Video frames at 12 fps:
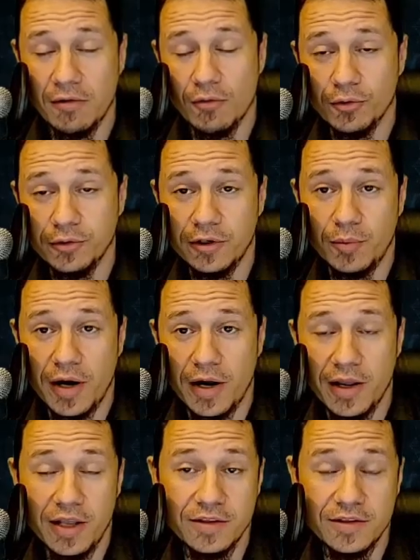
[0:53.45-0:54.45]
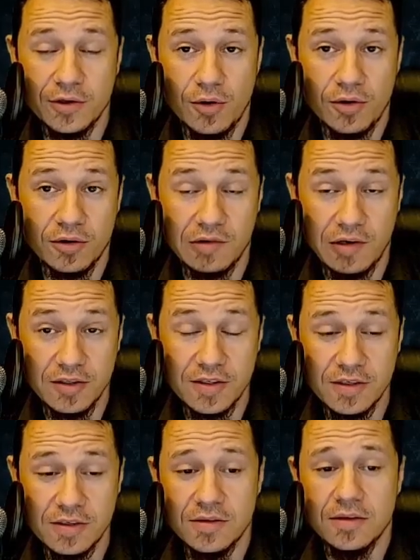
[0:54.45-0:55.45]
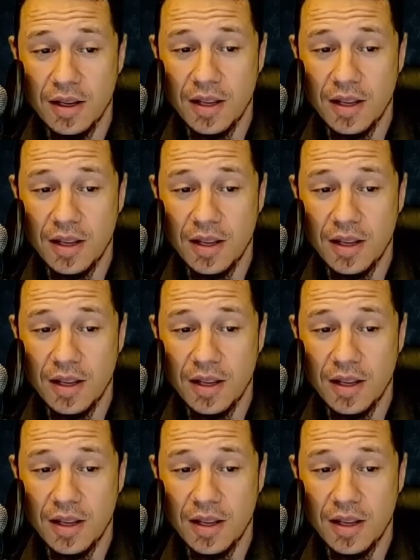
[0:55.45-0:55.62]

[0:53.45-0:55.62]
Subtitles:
order by, and so on clauses.